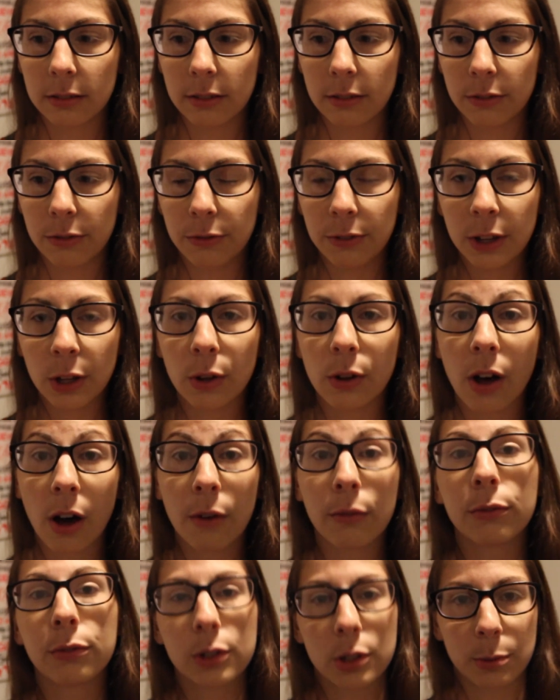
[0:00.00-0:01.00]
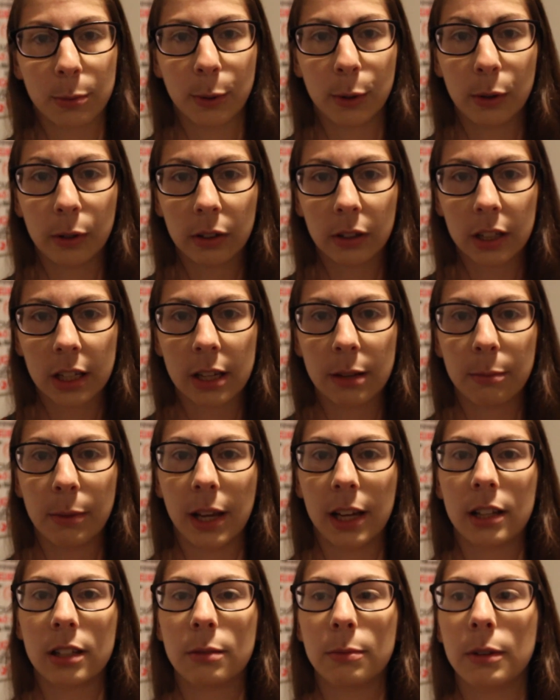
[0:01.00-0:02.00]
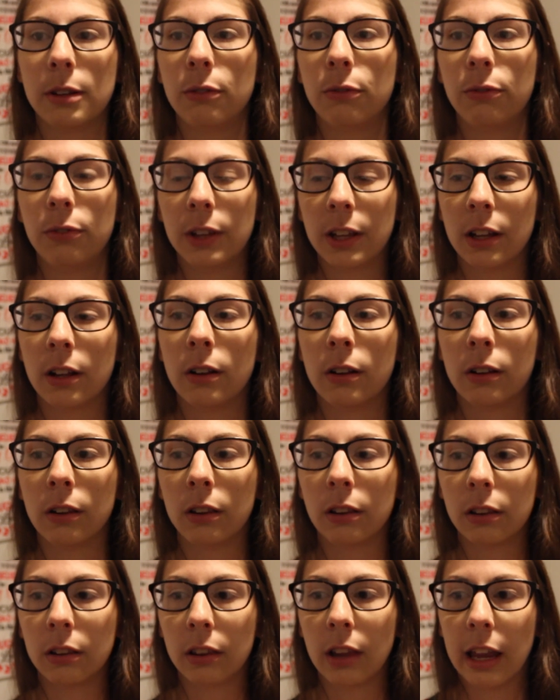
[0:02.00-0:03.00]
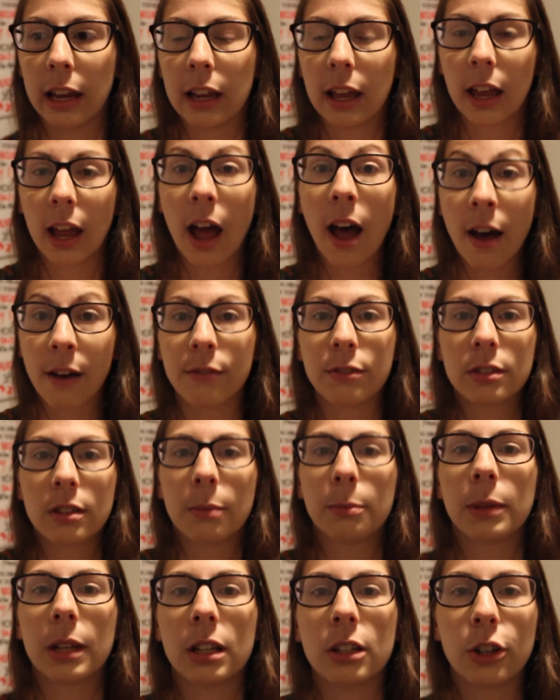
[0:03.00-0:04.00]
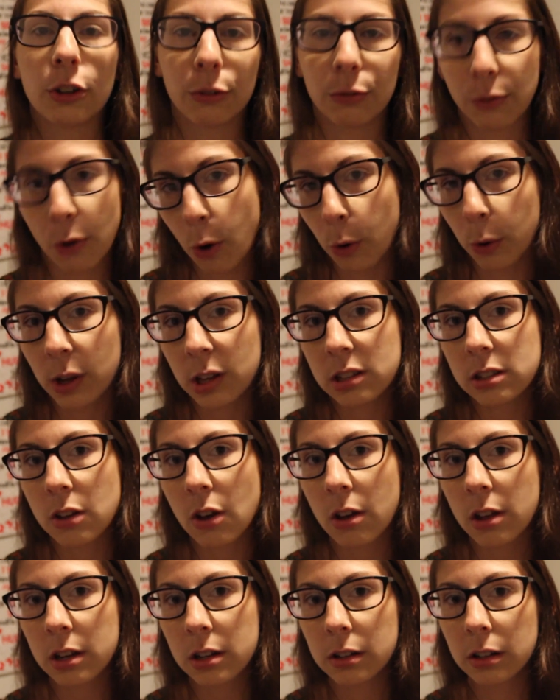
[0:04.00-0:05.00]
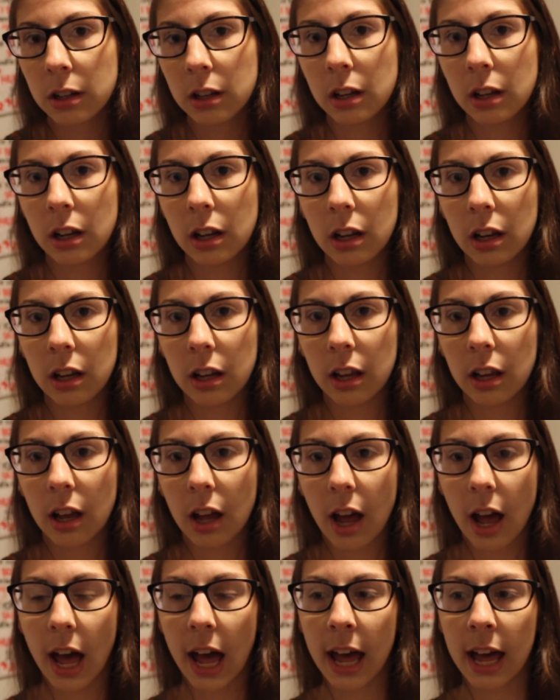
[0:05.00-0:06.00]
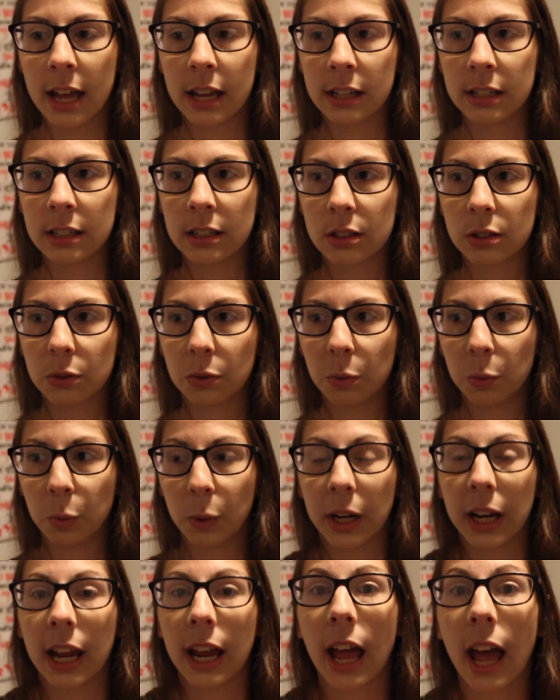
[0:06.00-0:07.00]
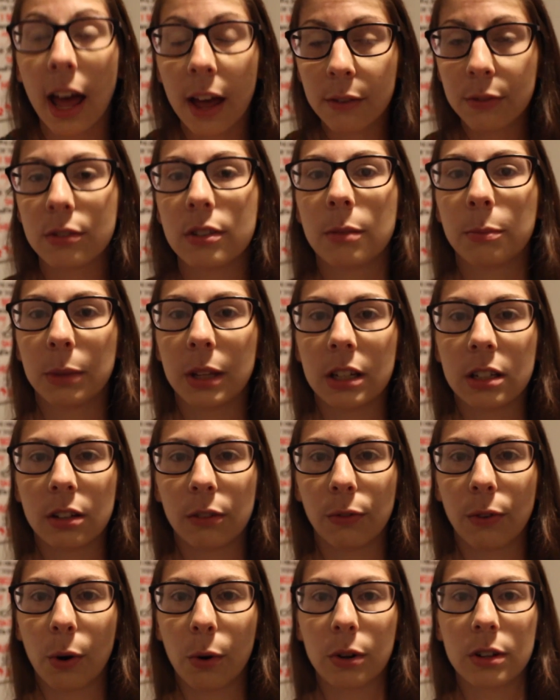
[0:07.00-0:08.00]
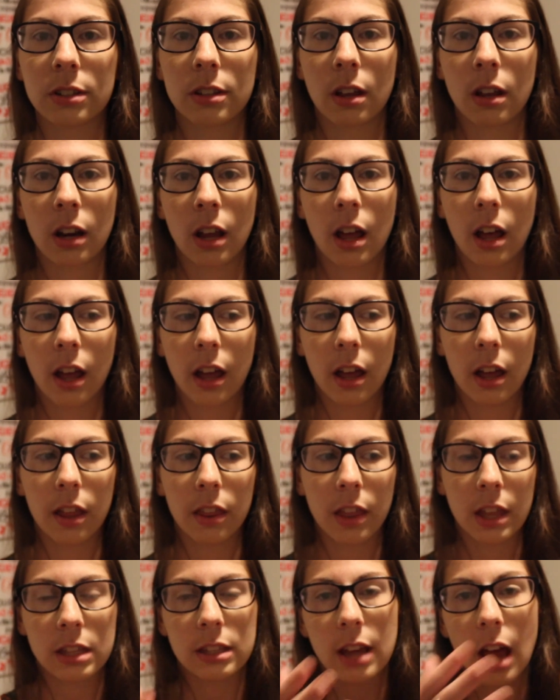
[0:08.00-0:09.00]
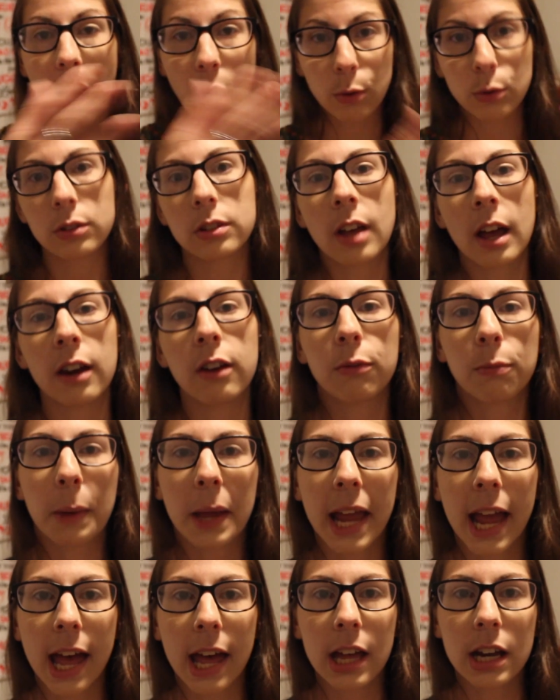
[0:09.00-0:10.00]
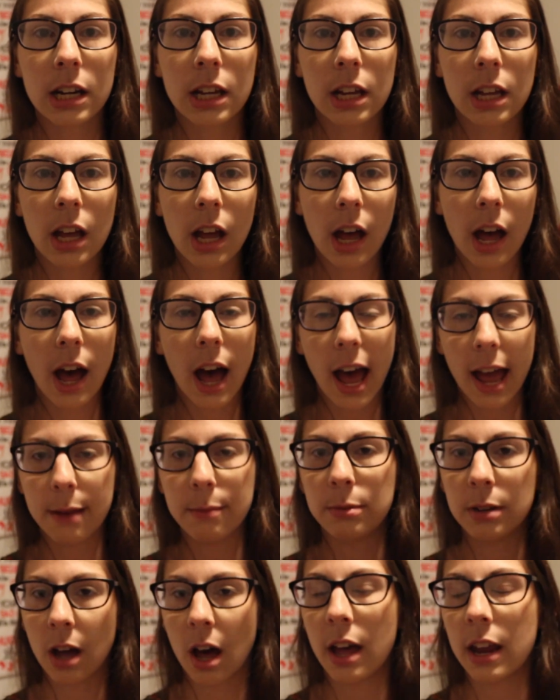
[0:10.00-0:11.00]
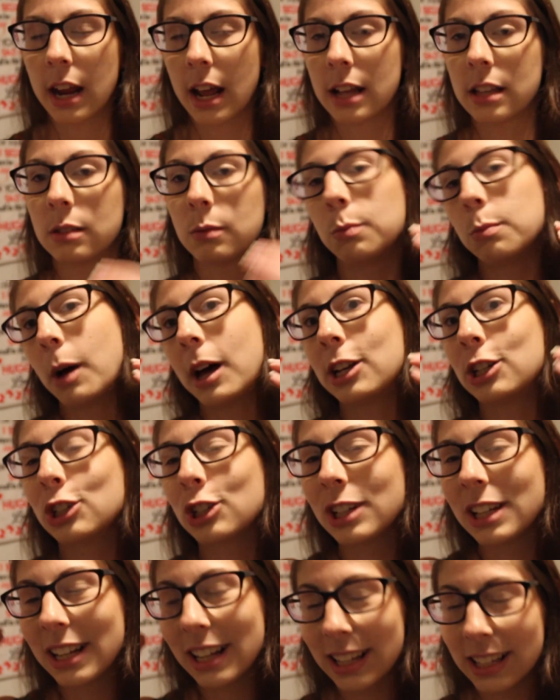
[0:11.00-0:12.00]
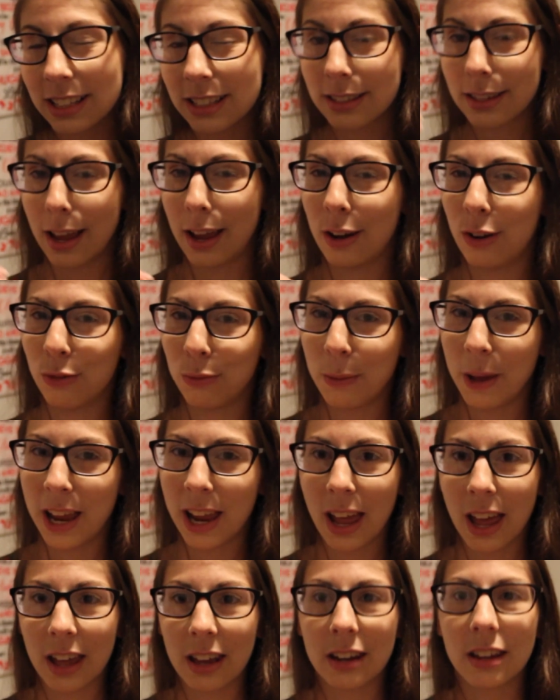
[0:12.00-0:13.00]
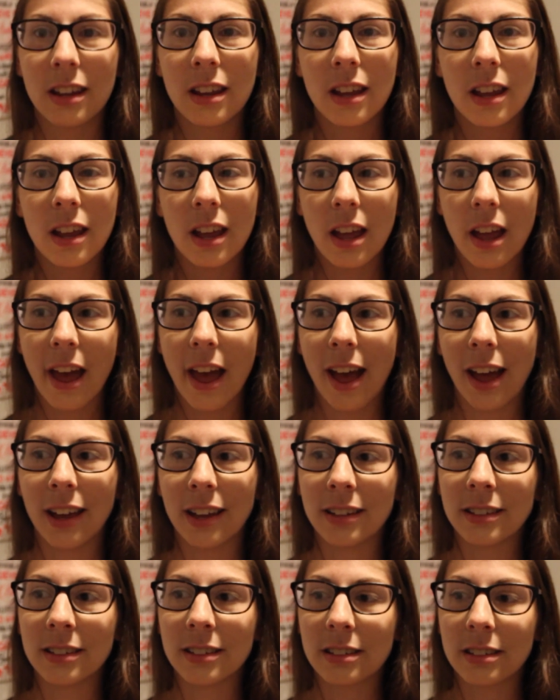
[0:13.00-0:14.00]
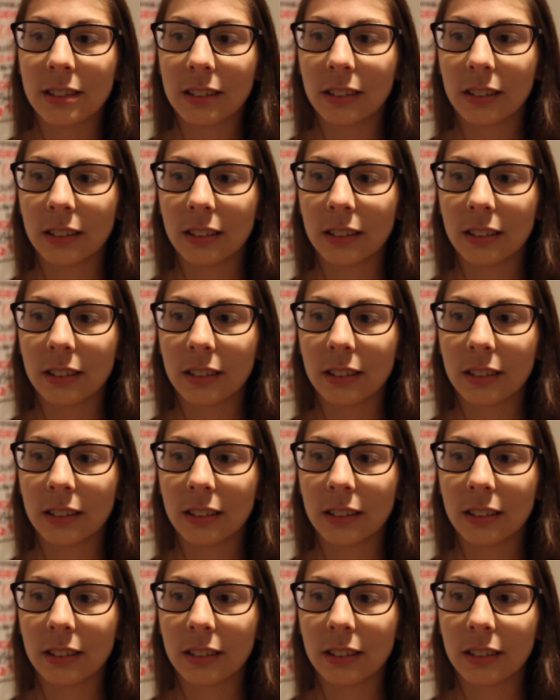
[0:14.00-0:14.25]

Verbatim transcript: feel comfortable he makes me feel like I have something to focus on. And when I have something to focus on that's outside of my head, I'm not as much inside of my head. And